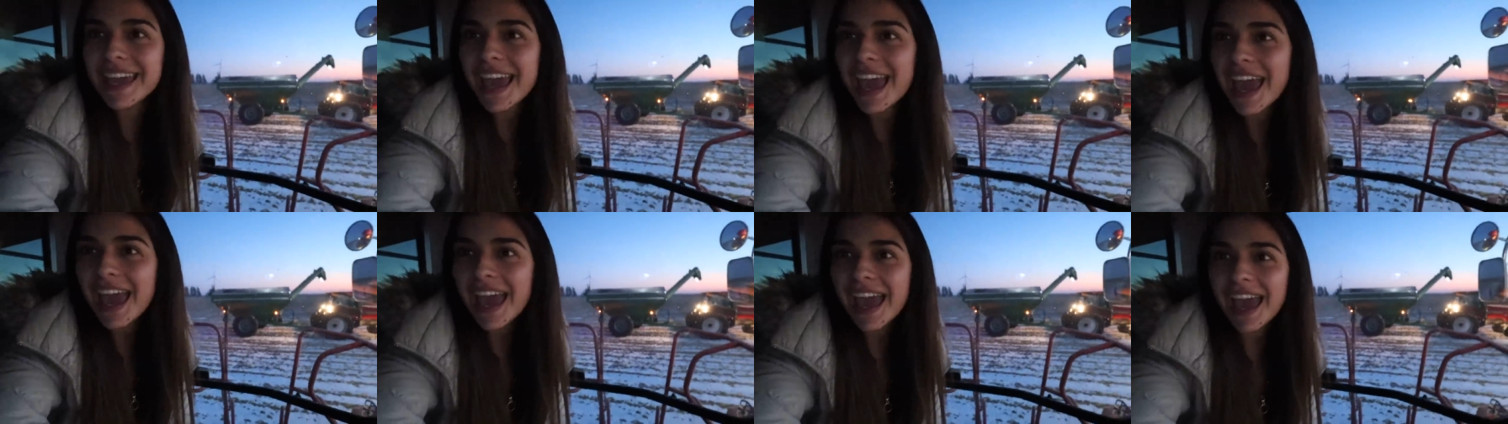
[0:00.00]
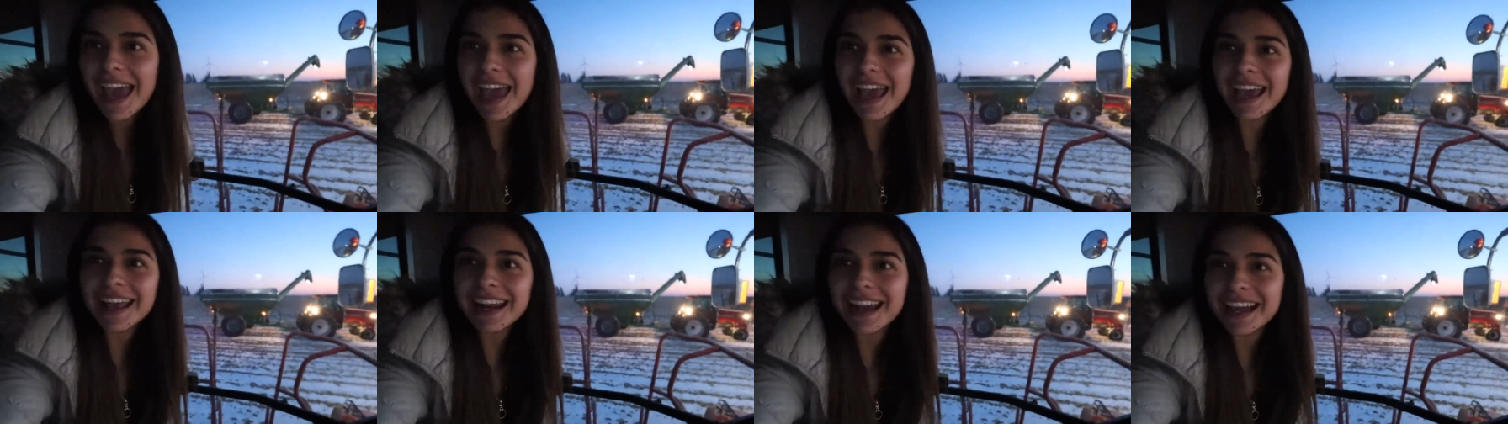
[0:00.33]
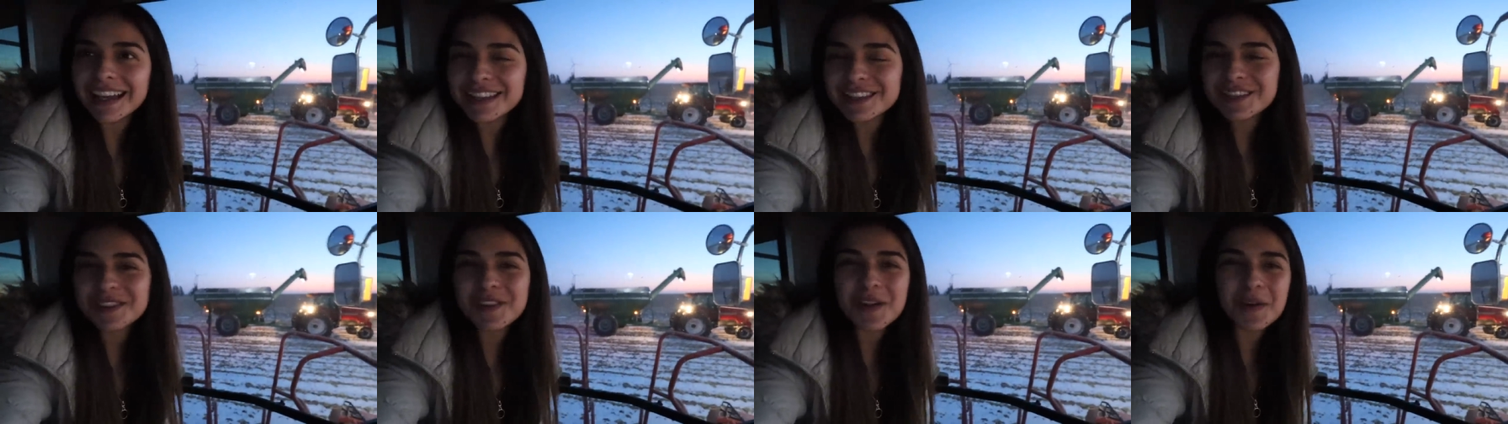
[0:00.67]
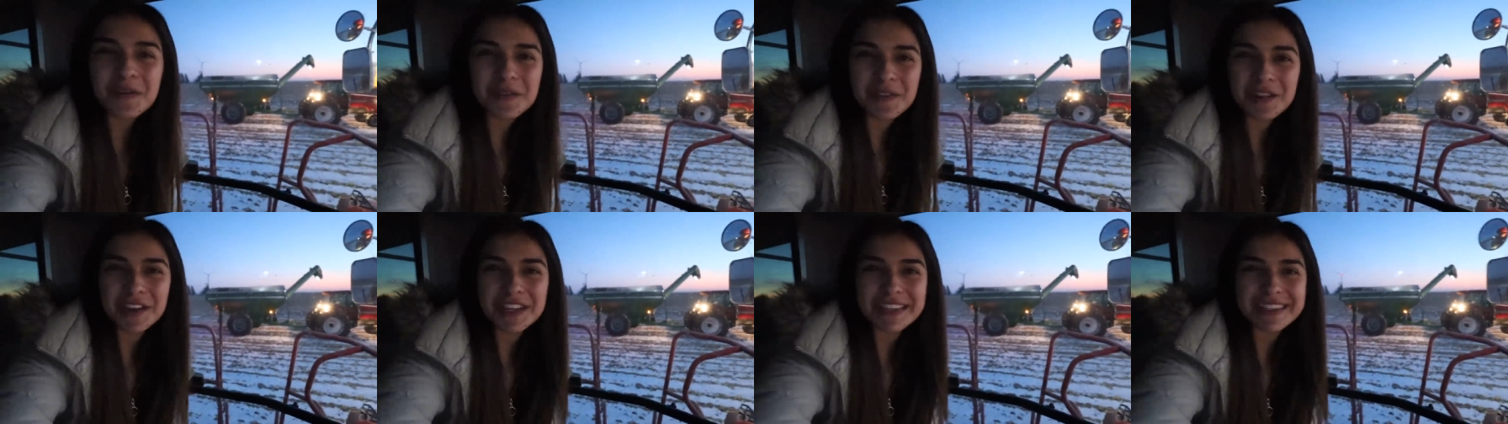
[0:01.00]
and I took
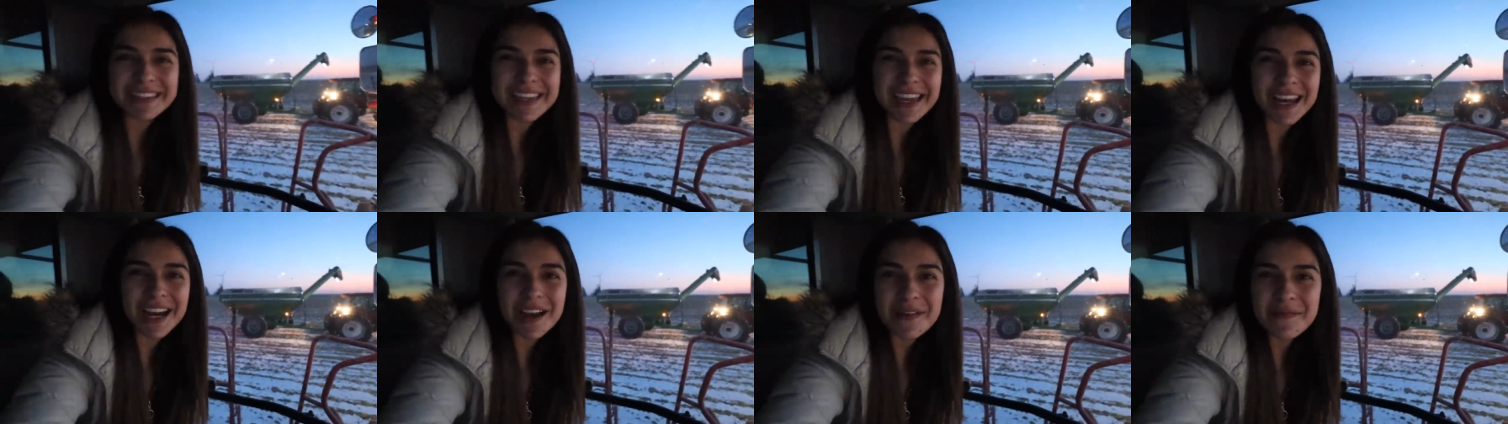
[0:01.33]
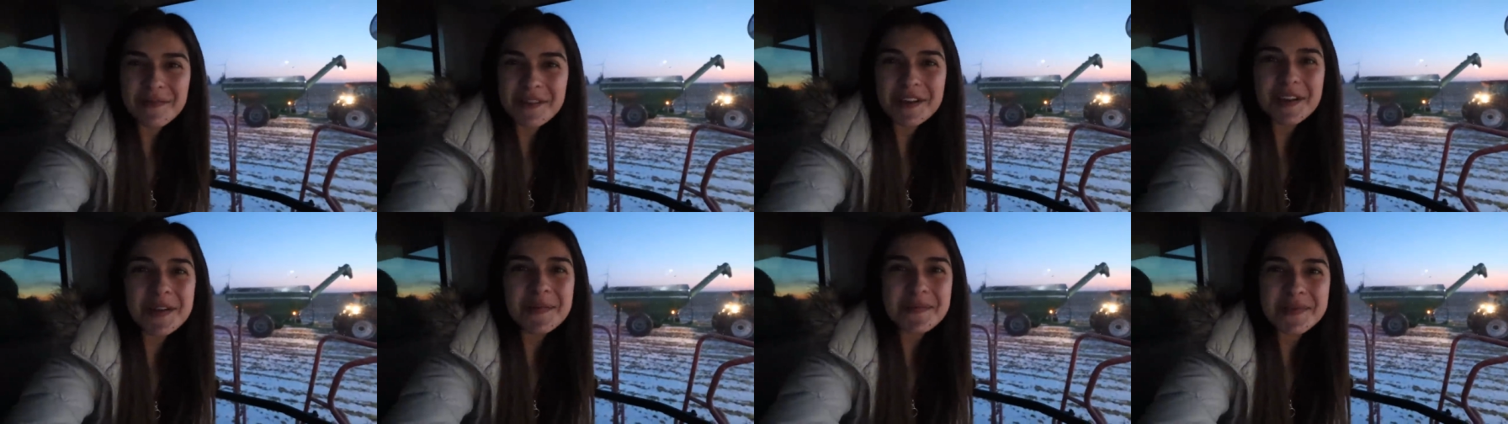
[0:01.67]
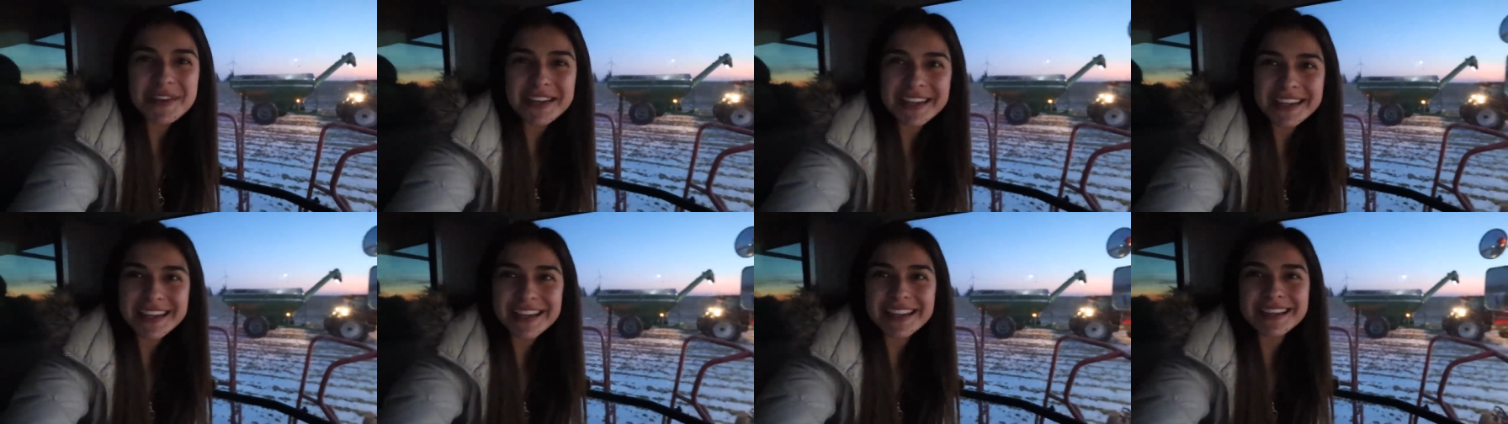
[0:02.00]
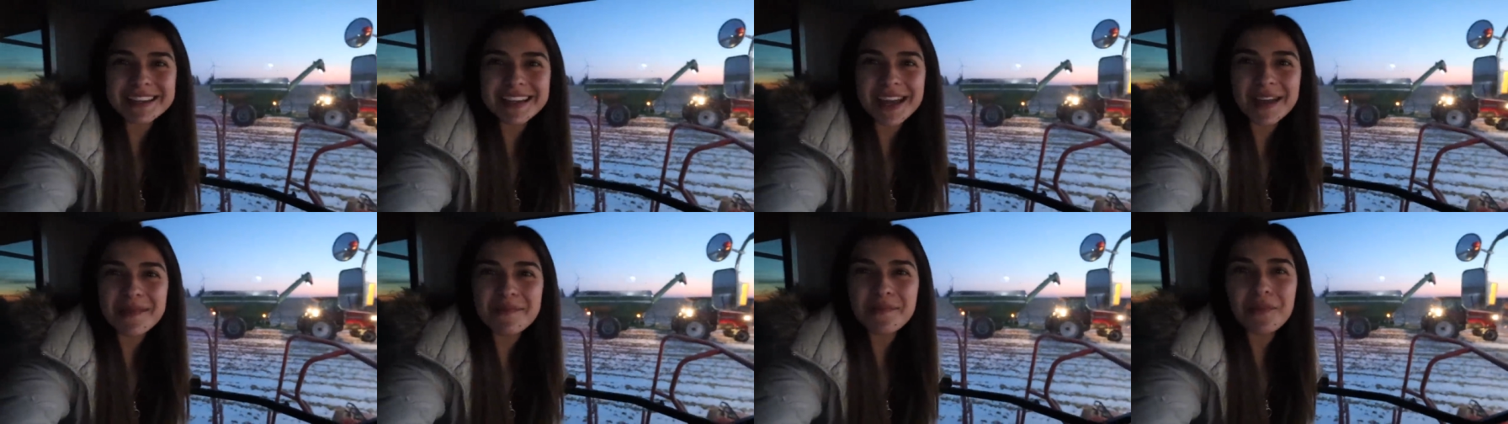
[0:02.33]
over his camera
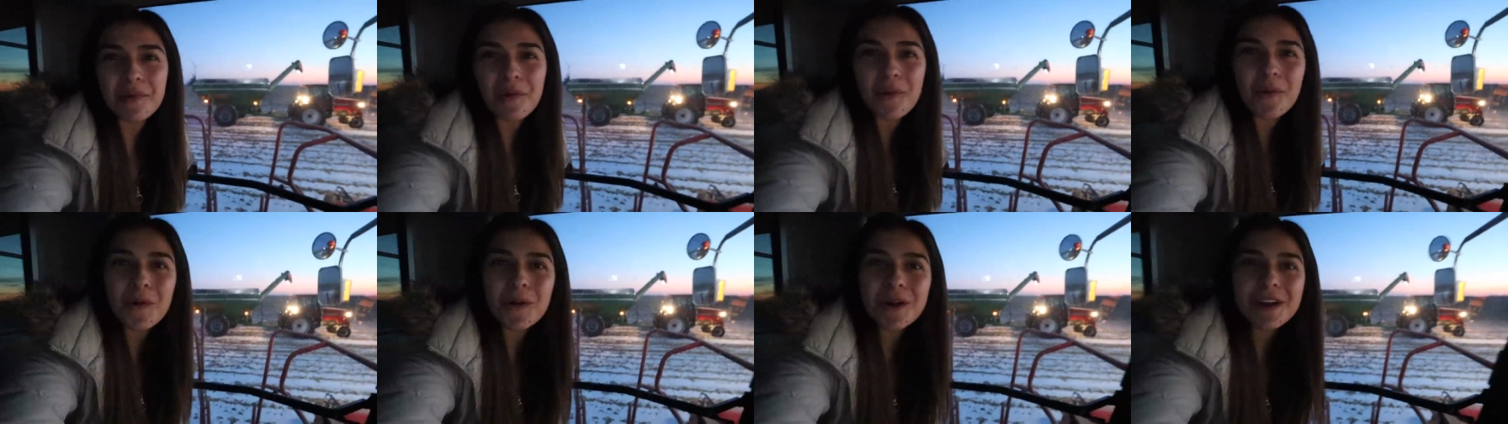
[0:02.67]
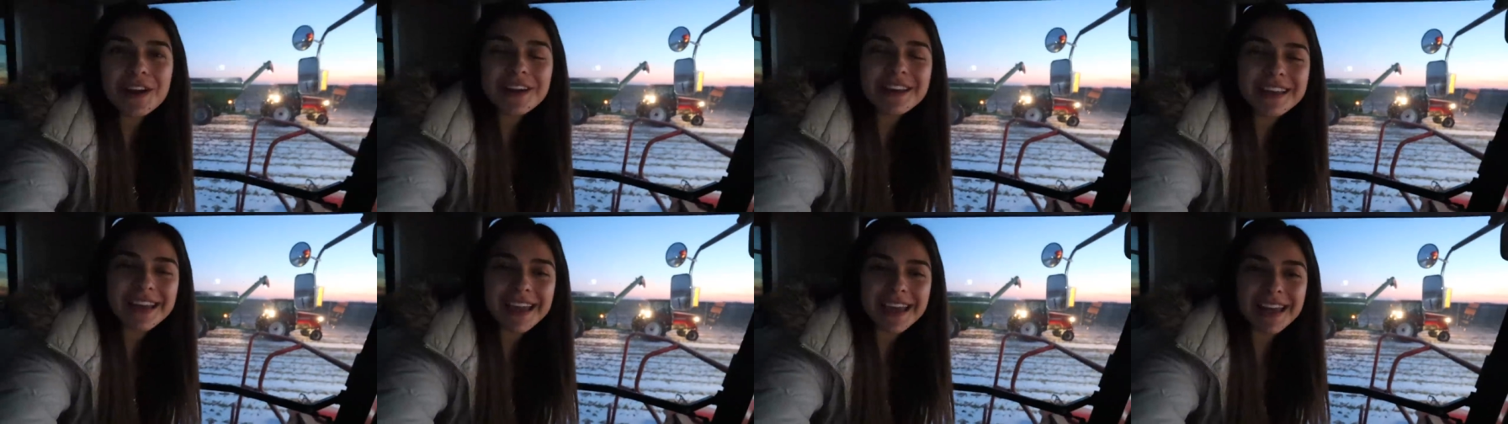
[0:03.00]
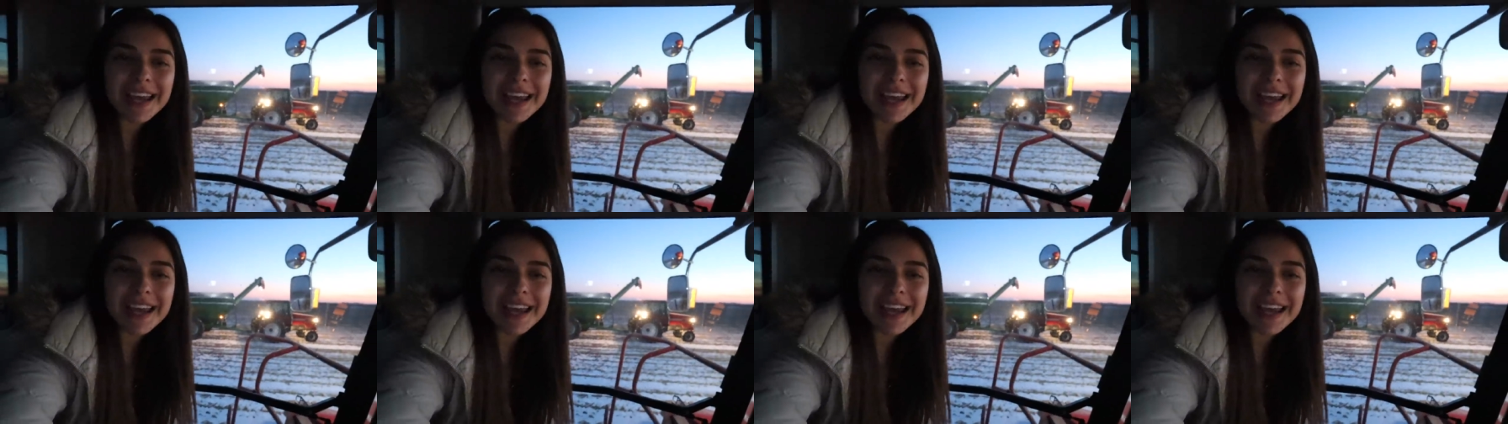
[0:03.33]
because I'm bored